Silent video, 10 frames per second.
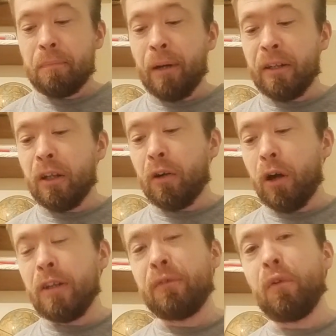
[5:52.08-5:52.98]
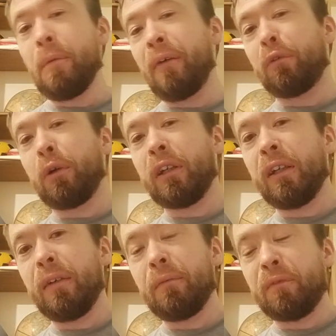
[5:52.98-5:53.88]
But the only format of
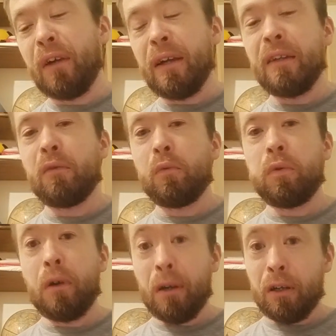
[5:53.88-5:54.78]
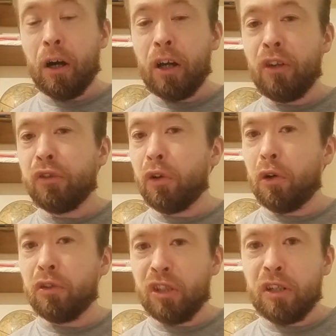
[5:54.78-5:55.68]
cricket that in Ireland
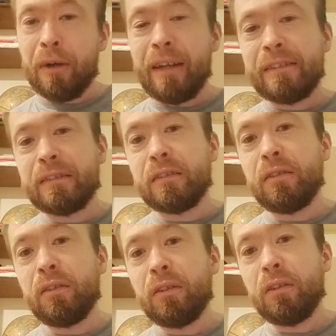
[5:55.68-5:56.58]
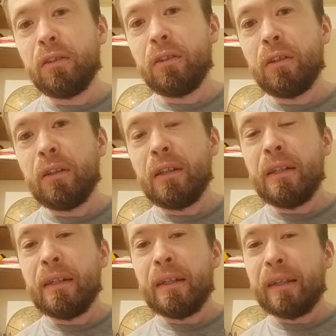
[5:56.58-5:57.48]
or the US
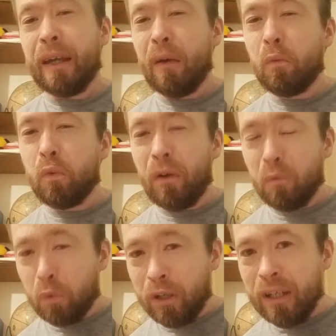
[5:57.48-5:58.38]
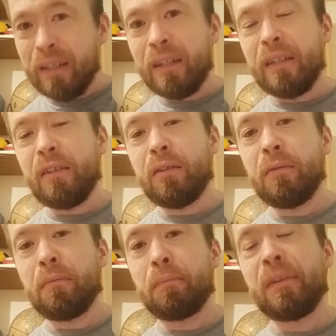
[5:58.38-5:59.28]
can really
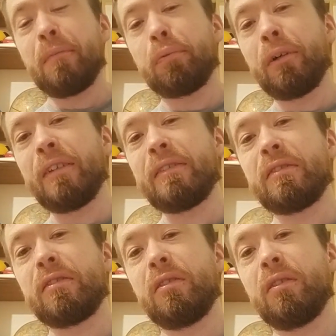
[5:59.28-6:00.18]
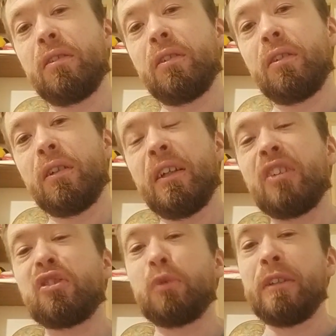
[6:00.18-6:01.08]
be embraced
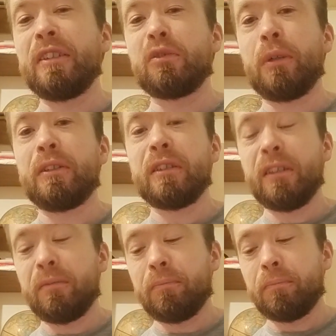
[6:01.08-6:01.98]
is 2020.